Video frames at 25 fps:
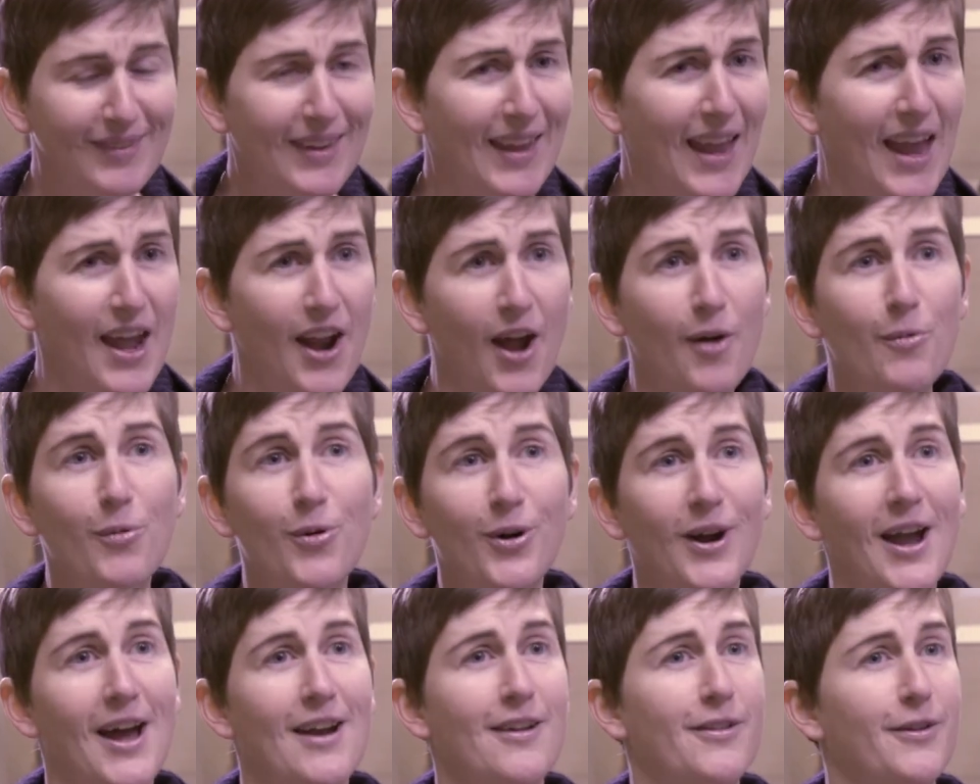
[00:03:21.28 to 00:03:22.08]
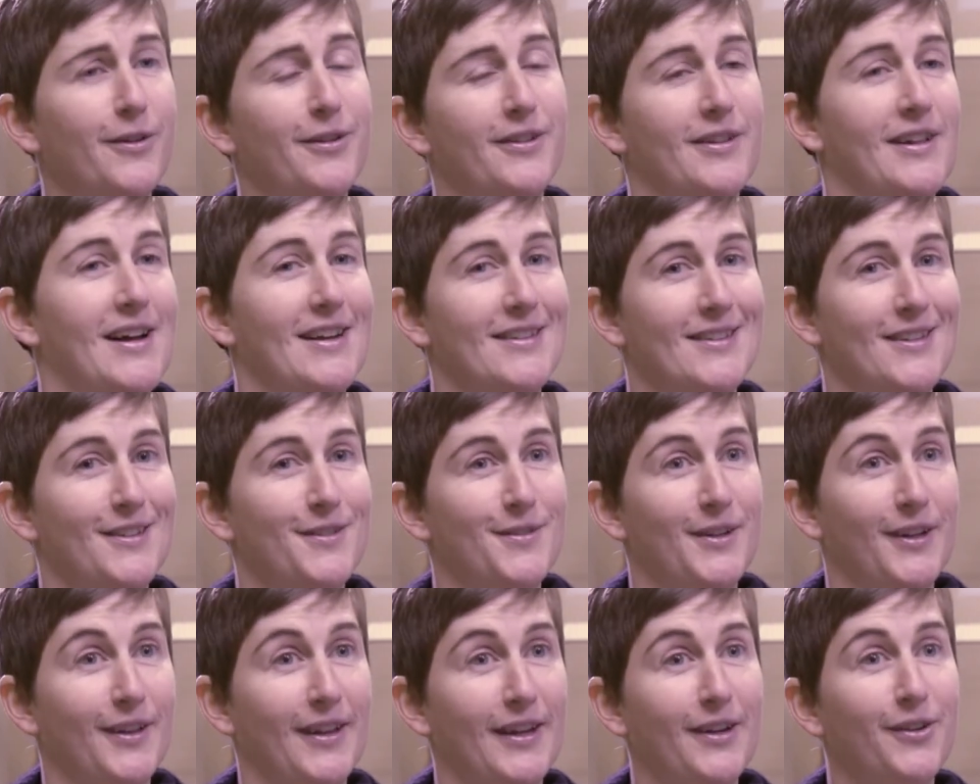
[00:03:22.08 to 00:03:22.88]
And I walk out of those classes
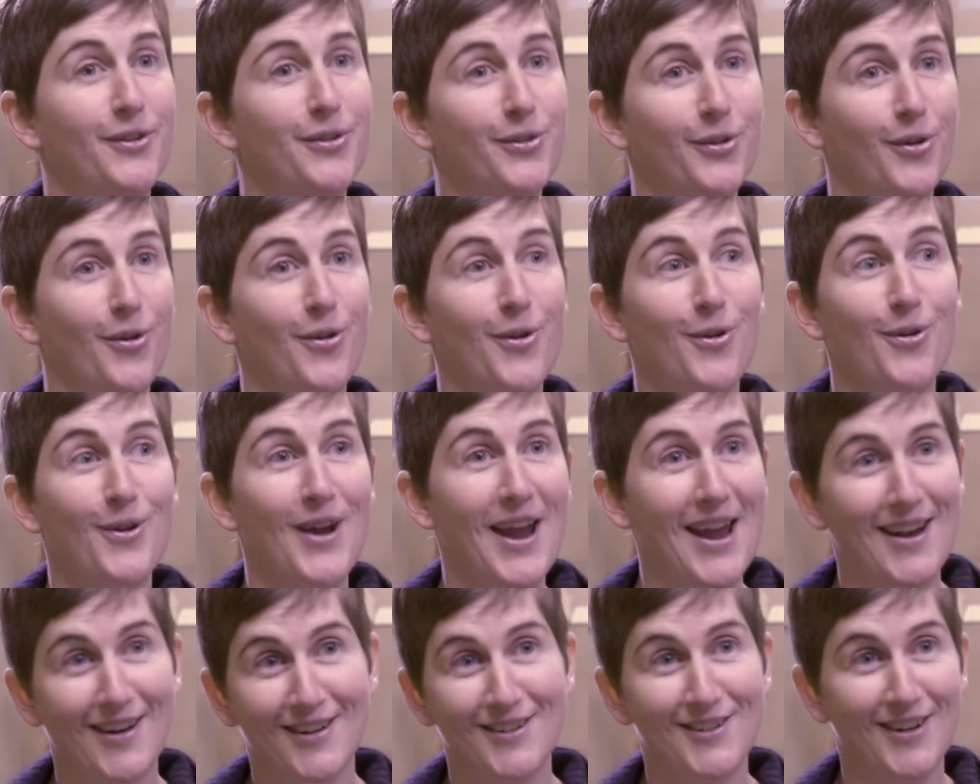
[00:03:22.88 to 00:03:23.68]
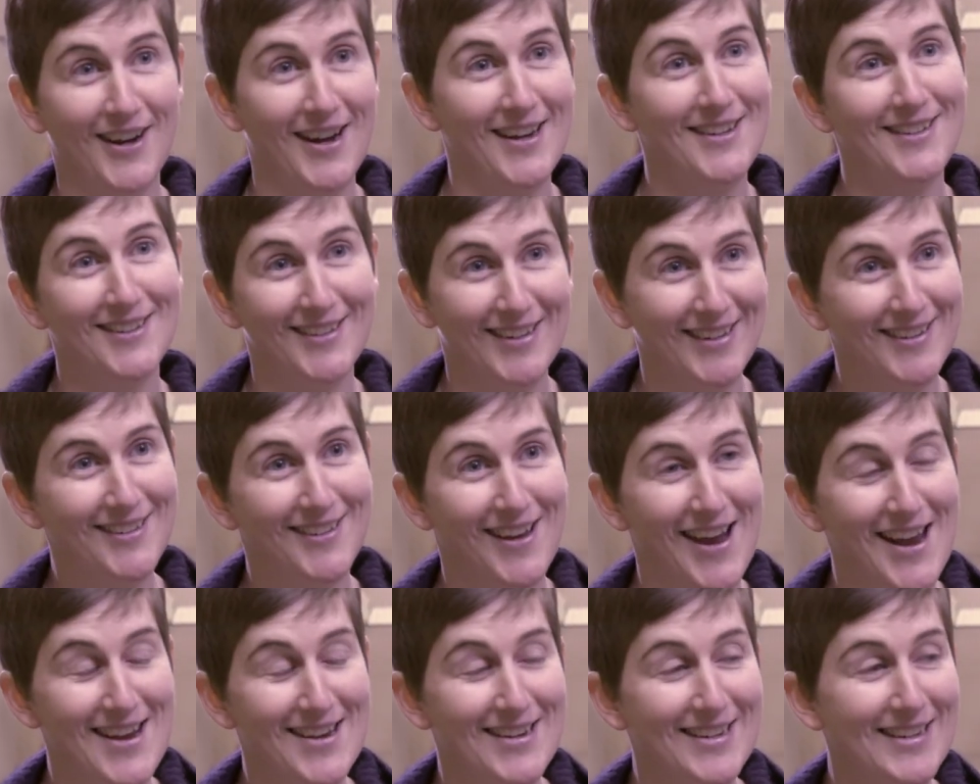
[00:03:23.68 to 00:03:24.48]
feeling so energized and
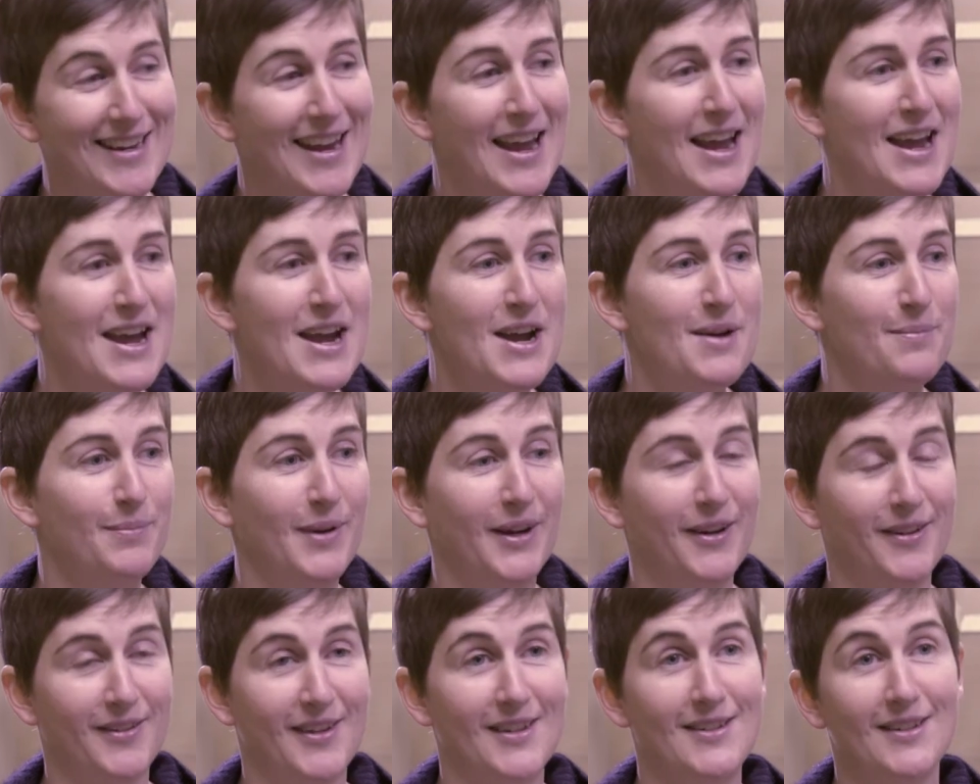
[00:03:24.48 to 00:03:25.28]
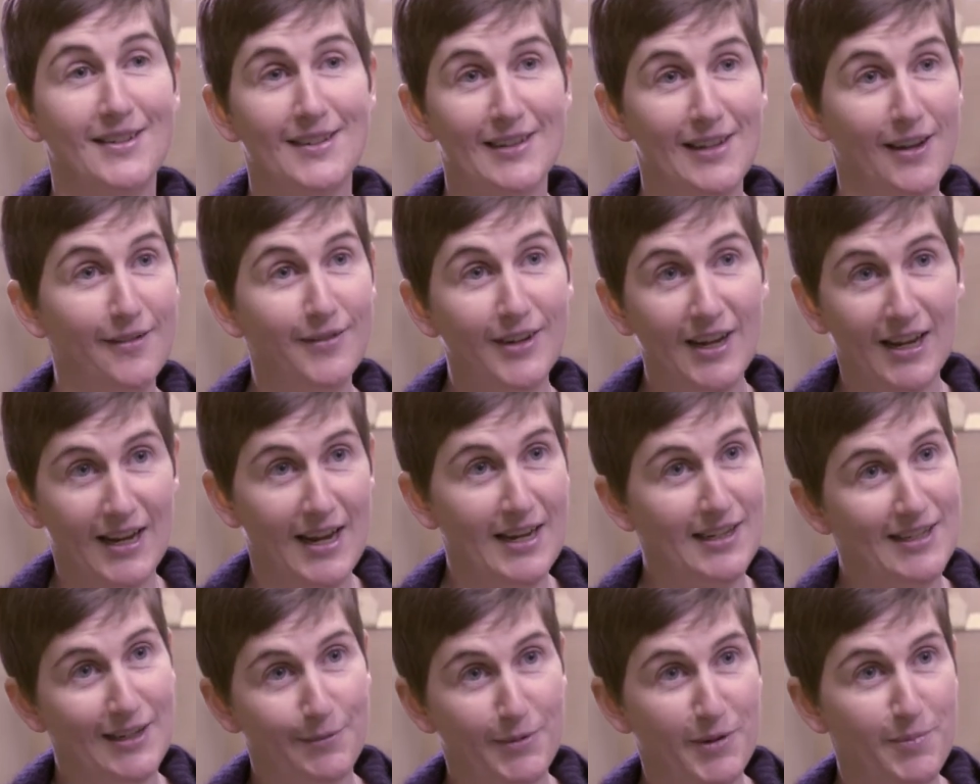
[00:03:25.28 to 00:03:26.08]
excited because I just love
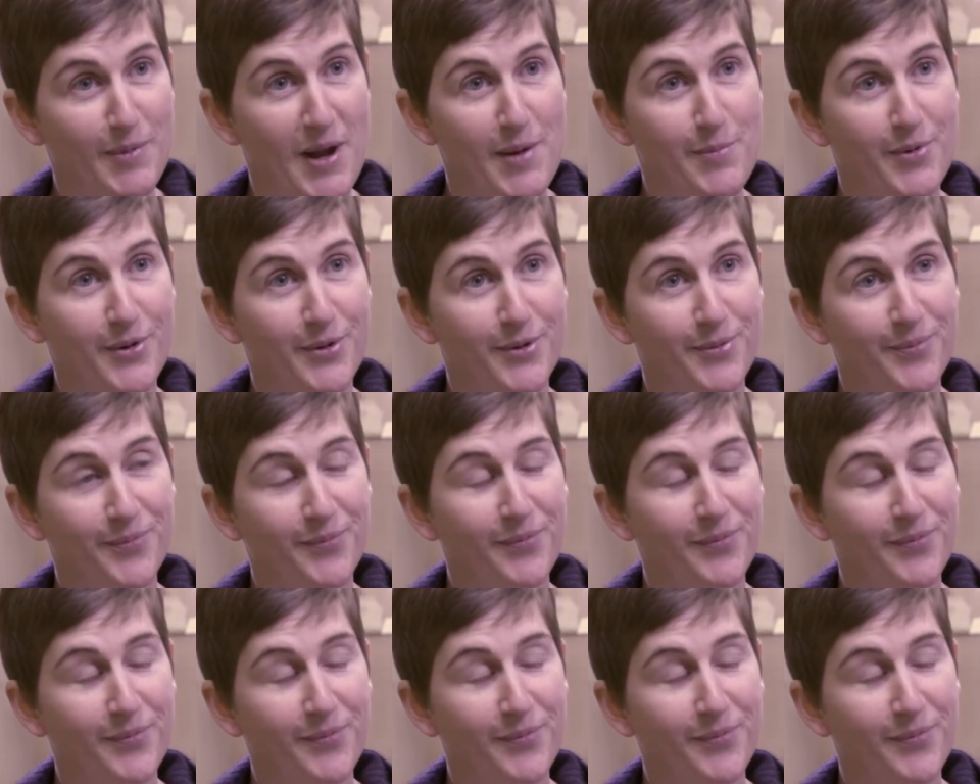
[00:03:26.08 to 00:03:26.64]
connecting with people.